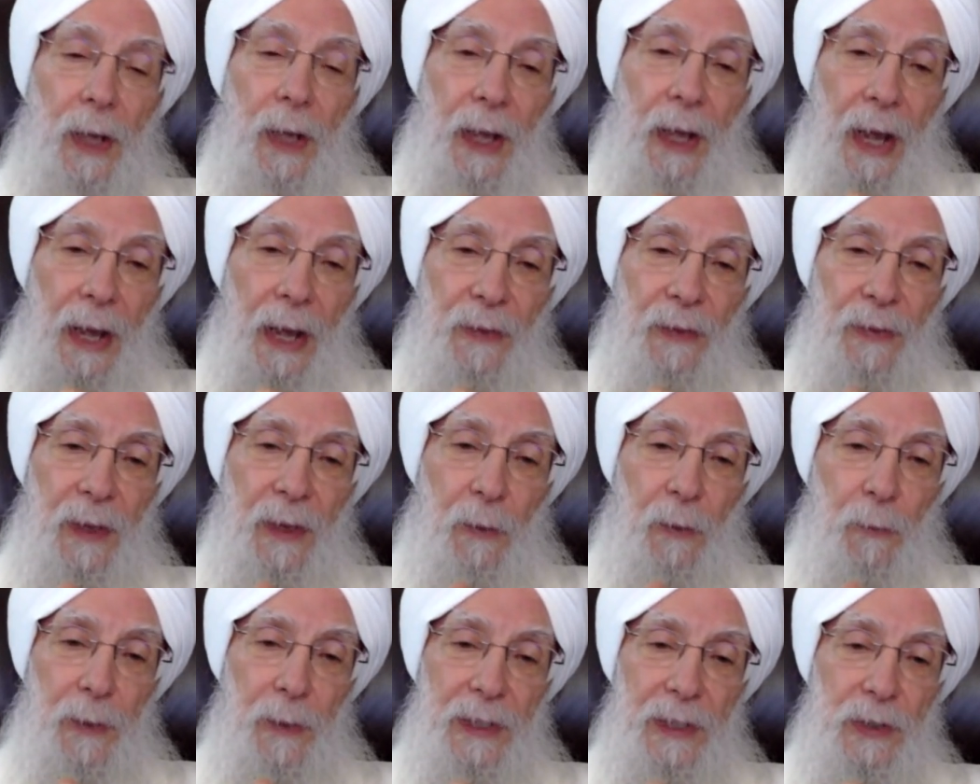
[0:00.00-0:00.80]
I
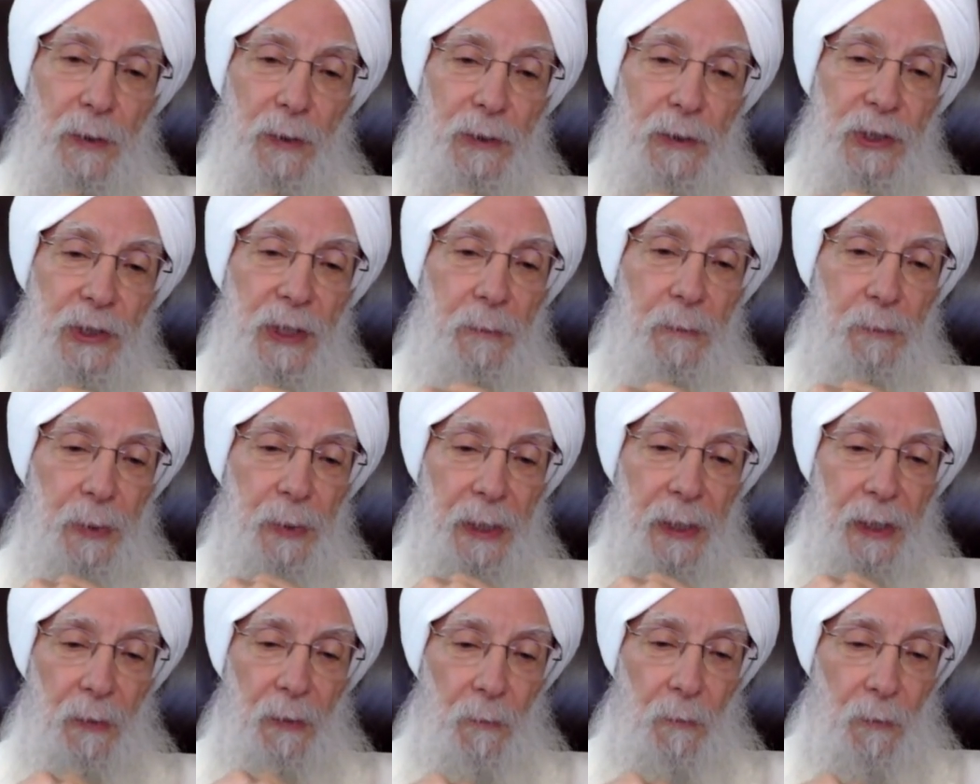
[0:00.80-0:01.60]
think research can
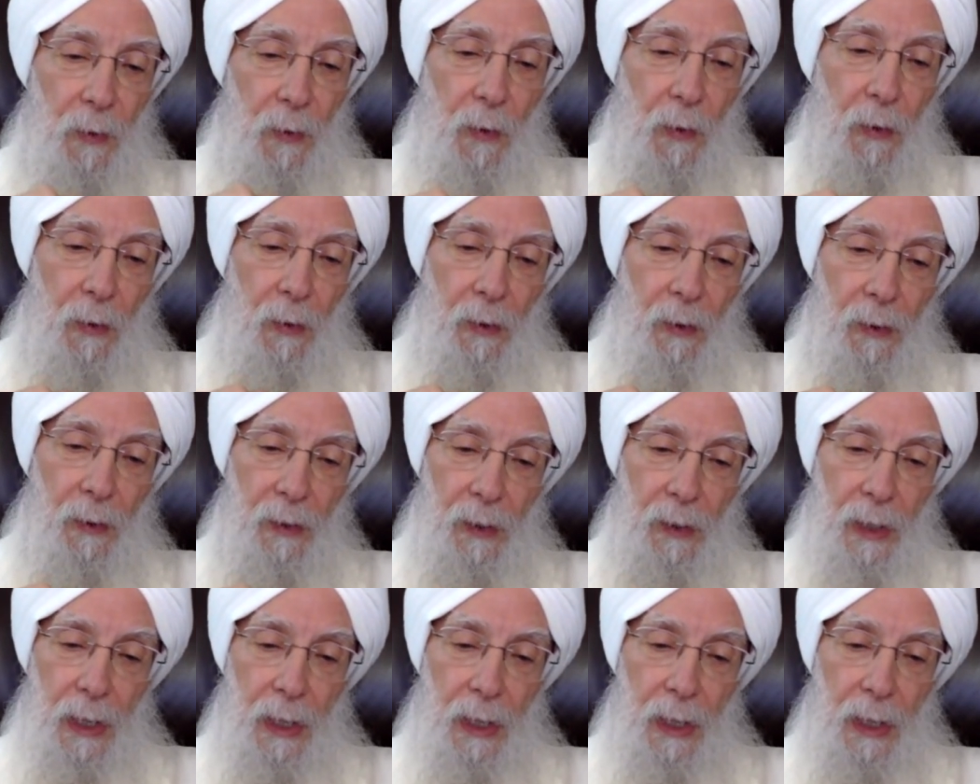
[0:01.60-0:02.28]
play a role.